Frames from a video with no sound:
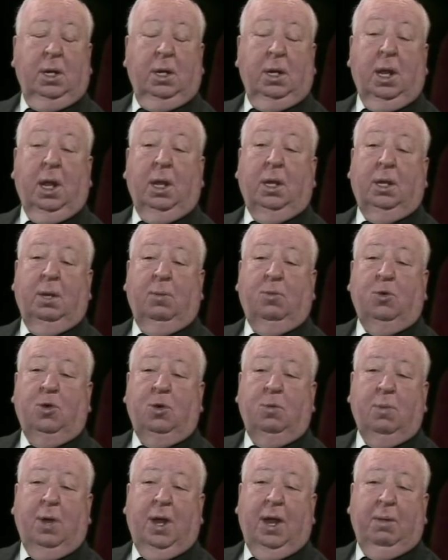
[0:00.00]
And I said, would
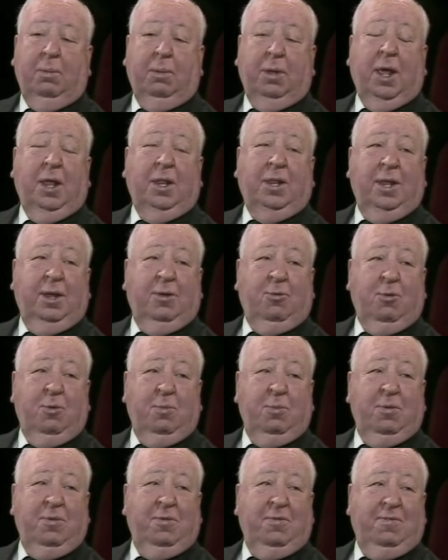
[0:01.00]
you mind having that thing
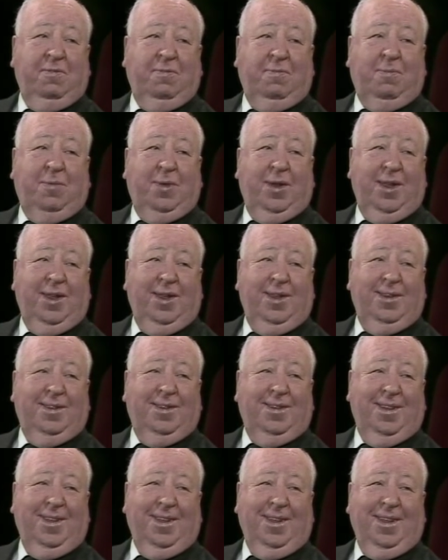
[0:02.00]
removed,
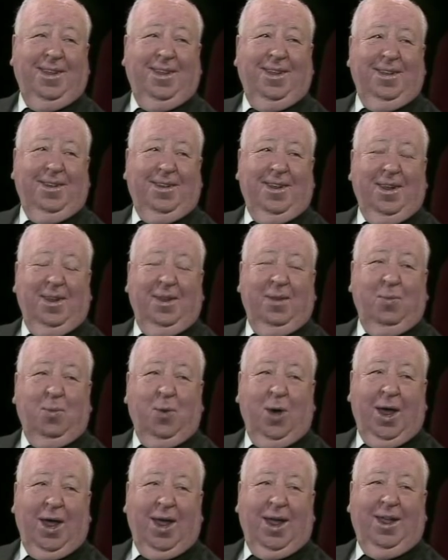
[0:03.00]
please? It's in the
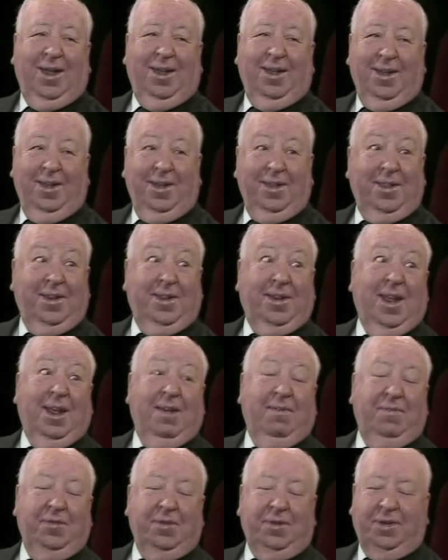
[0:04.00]
way, the
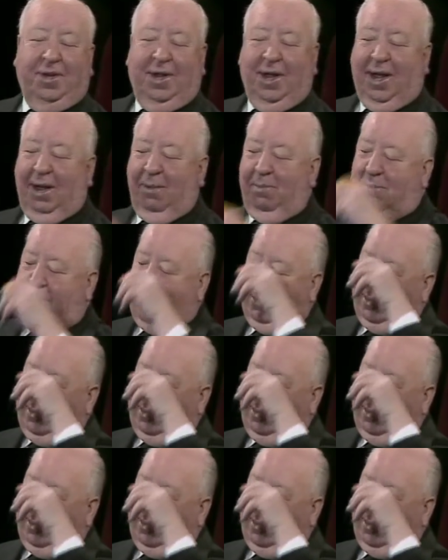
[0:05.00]
Davis Cup.